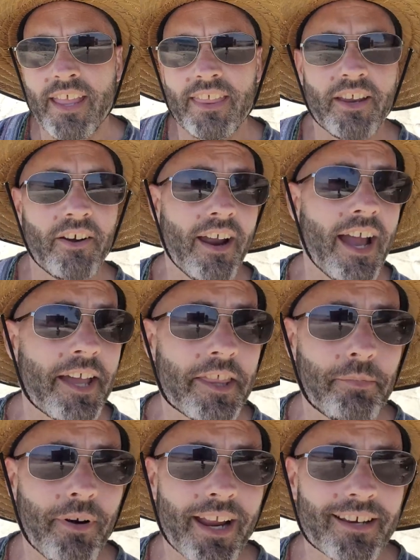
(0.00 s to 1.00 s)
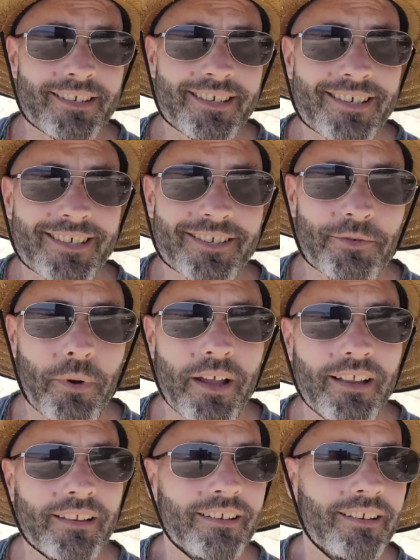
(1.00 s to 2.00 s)
There are other practices as
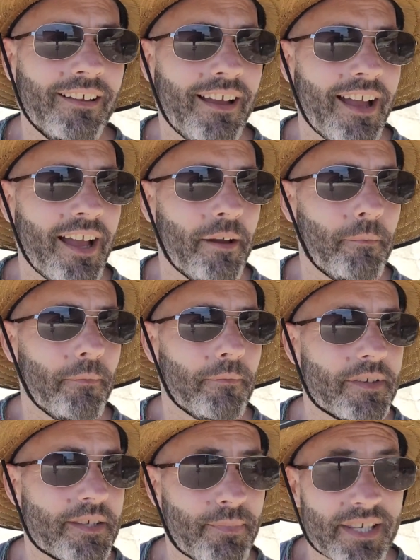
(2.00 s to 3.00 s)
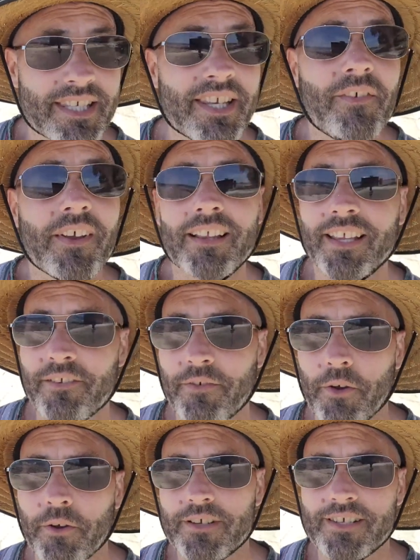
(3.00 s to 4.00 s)
well, specifically
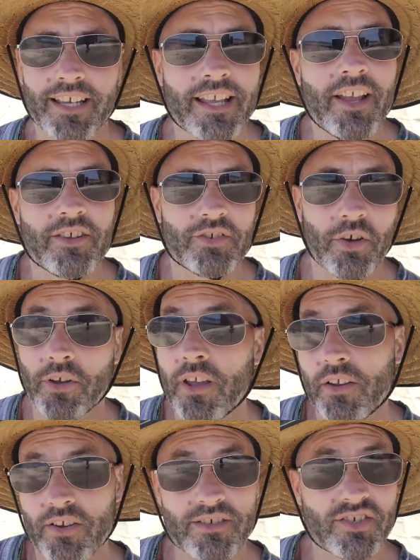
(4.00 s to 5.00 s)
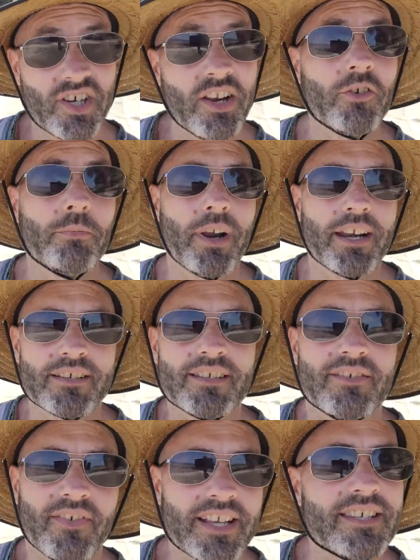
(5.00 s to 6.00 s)
focusing. So, because general
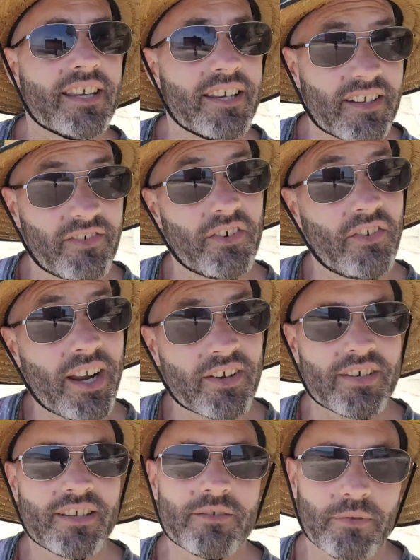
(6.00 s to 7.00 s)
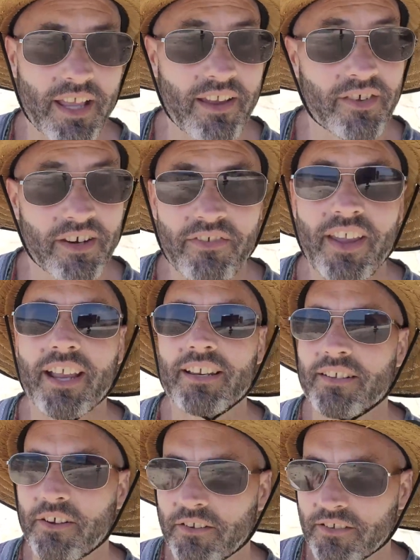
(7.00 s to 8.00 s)
practices facing in different directions will have an
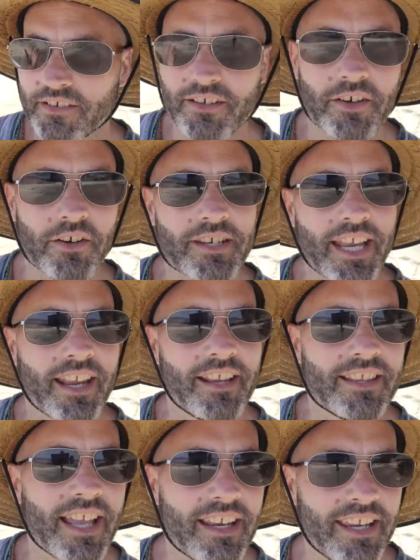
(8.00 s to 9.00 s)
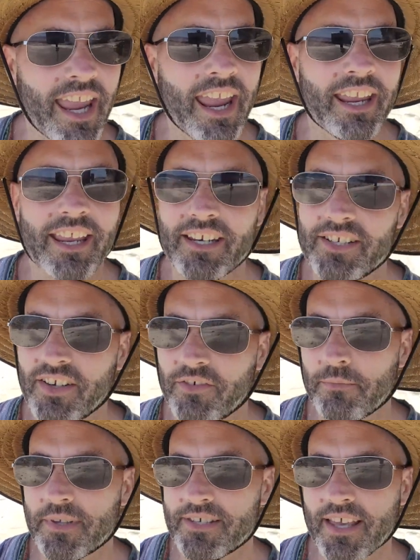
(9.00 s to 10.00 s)
effect on, you know, taking that yang energy
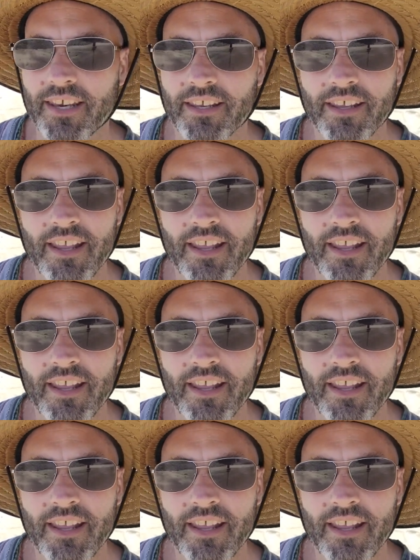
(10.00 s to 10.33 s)
from the sun.